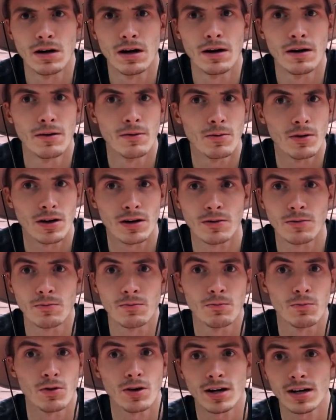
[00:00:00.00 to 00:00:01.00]
uh, we're
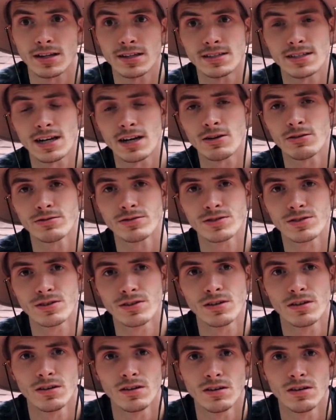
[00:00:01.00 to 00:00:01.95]
gonna work on this house.